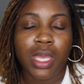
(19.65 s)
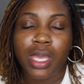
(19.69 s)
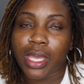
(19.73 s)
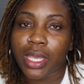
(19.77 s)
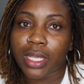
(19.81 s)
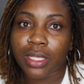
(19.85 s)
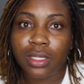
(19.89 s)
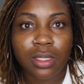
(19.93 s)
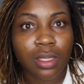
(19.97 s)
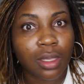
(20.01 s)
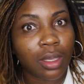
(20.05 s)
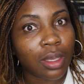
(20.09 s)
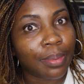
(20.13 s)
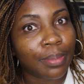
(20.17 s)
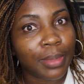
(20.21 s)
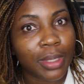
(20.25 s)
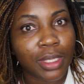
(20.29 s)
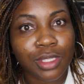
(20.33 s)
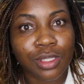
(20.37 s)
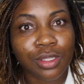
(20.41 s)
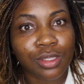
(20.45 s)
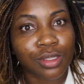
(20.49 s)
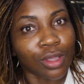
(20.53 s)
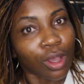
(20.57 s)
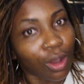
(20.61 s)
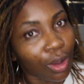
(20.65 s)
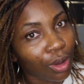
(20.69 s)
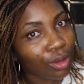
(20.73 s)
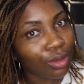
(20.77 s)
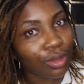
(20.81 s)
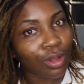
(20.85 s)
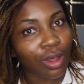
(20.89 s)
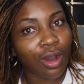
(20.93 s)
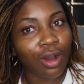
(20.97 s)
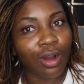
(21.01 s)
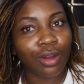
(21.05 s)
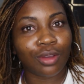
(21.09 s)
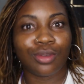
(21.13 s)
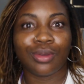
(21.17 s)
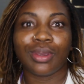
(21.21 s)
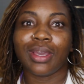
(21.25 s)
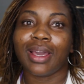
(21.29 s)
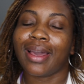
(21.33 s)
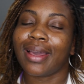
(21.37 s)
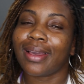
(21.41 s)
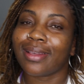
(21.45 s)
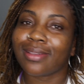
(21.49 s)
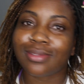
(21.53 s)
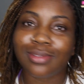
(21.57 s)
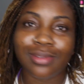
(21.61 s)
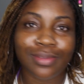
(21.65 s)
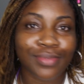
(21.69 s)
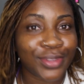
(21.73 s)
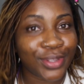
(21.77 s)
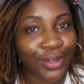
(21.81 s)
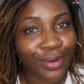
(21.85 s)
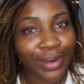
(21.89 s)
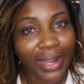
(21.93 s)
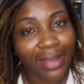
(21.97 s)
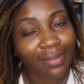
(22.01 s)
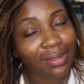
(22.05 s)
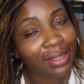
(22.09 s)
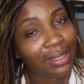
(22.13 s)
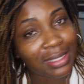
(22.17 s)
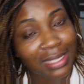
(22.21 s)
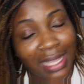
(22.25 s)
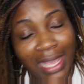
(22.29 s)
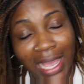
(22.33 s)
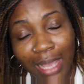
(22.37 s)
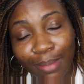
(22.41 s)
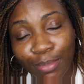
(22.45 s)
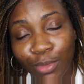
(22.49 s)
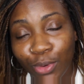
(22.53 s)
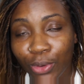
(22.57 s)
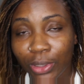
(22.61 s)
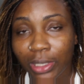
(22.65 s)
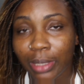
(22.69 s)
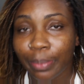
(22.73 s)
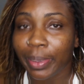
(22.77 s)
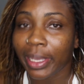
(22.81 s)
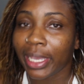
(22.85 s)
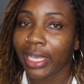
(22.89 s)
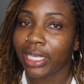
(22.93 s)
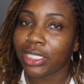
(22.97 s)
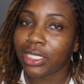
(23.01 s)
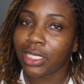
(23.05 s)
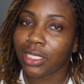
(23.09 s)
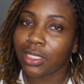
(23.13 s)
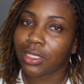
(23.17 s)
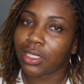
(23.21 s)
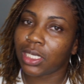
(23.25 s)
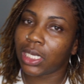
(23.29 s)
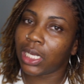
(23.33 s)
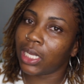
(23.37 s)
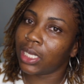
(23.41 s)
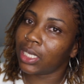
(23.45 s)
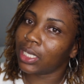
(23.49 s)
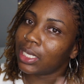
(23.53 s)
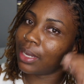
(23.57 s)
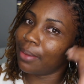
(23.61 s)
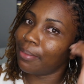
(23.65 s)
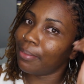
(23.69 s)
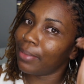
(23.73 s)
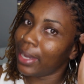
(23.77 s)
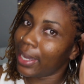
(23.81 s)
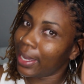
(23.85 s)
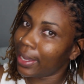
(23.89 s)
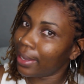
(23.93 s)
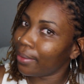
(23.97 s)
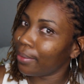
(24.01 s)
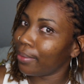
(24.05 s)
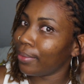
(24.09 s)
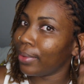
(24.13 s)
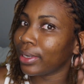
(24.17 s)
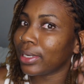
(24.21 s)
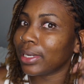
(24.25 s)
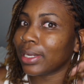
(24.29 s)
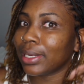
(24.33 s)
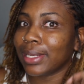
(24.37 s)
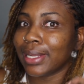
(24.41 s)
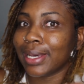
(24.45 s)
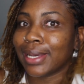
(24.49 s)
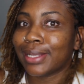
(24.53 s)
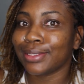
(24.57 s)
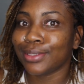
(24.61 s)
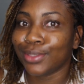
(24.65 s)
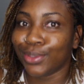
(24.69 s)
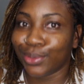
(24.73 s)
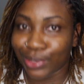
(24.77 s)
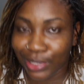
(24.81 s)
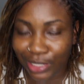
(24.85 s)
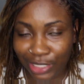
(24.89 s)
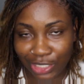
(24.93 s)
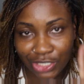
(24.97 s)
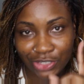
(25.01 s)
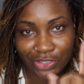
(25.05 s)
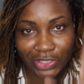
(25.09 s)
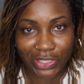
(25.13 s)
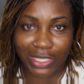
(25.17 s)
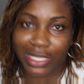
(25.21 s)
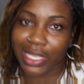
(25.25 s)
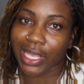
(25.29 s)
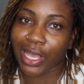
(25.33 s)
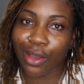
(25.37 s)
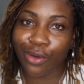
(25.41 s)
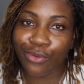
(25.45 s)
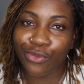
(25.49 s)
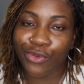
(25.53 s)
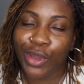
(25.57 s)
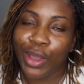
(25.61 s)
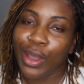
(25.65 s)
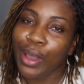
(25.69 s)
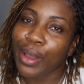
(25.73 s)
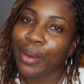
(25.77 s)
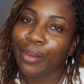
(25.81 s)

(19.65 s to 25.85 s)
It took me so long, you guys. So if you don't have the time or the patience, you might want to not do this yourself.